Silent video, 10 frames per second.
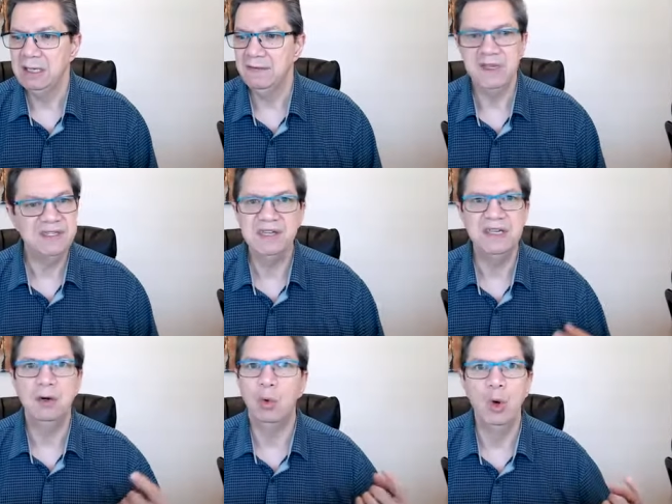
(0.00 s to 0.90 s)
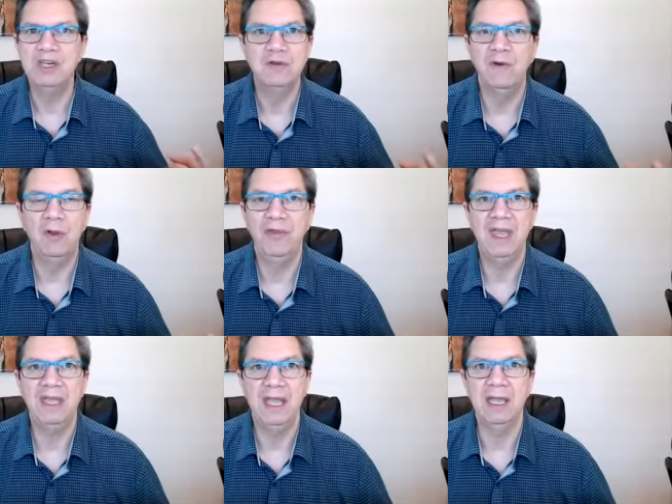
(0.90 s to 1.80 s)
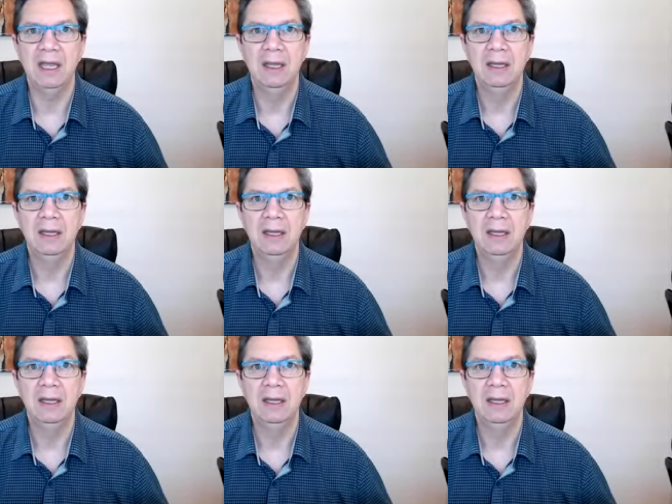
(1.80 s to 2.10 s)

This isn't wishful thinking.